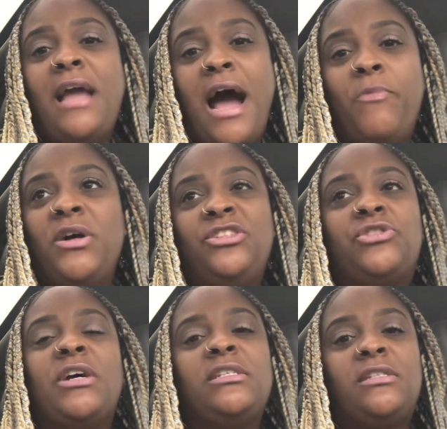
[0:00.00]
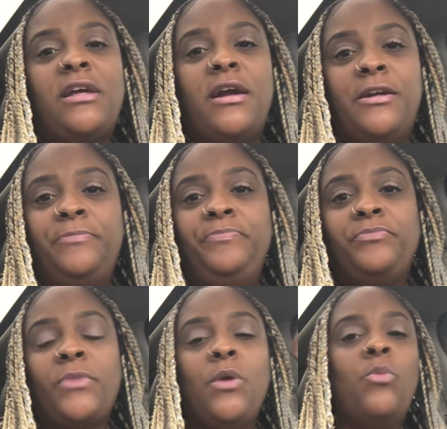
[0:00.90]
I wouldn't trust her
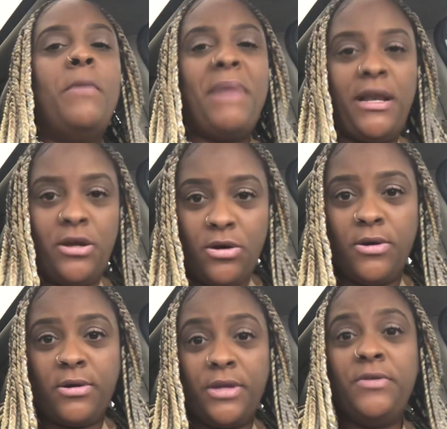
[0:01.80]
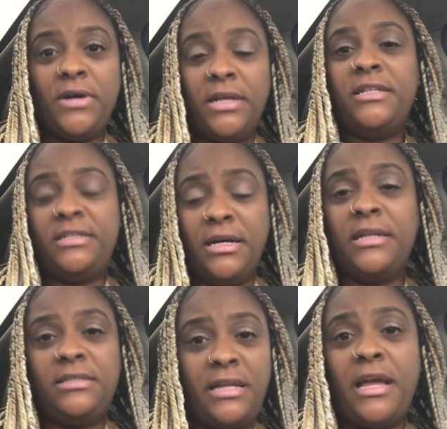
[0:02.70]
with my dog. You know,
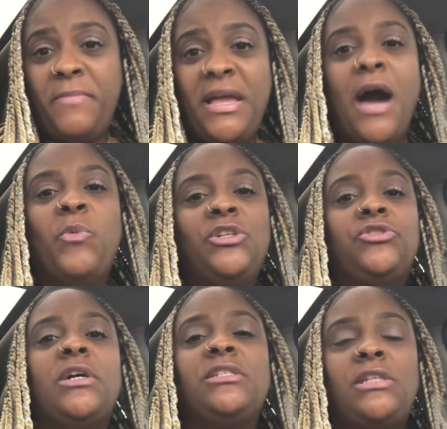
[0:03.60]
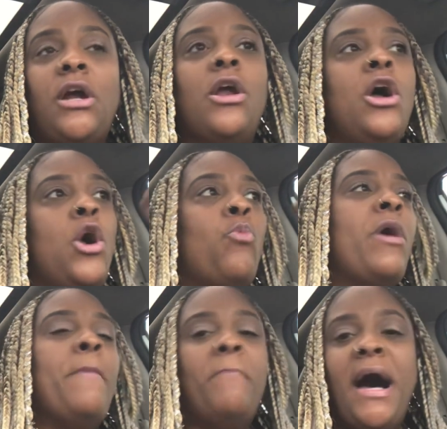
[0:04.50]
understand me? I wouldn't trust her
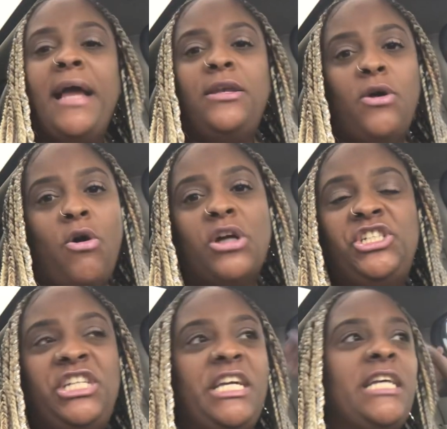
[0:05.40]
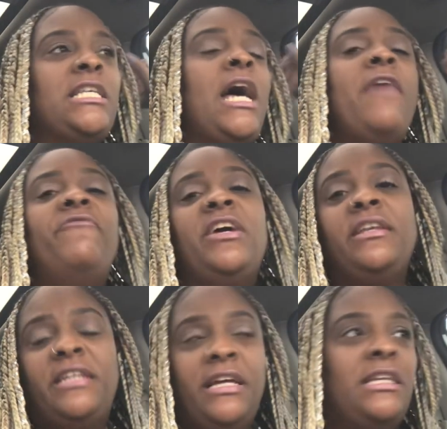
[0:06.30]
with my dog. She is
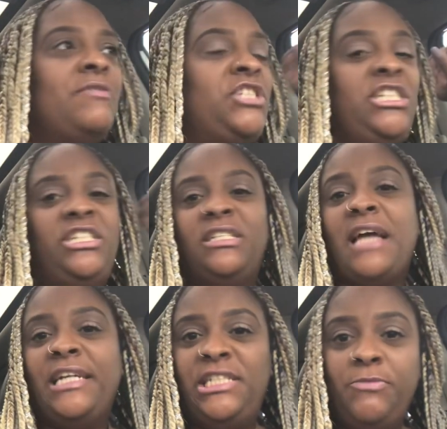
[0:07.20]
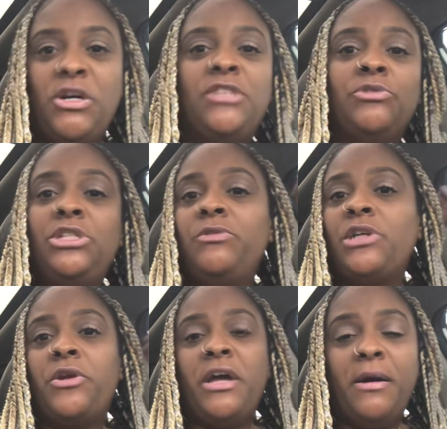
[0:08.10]
vindictive. She just like she was when she
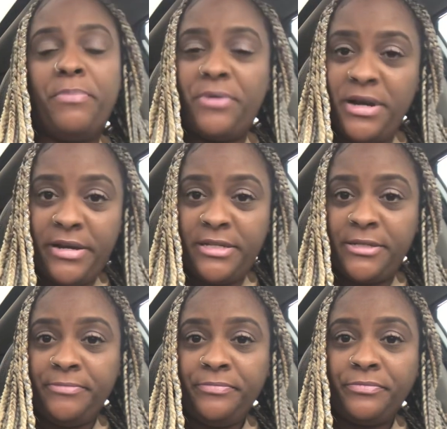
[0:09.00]
was on The Apprentice.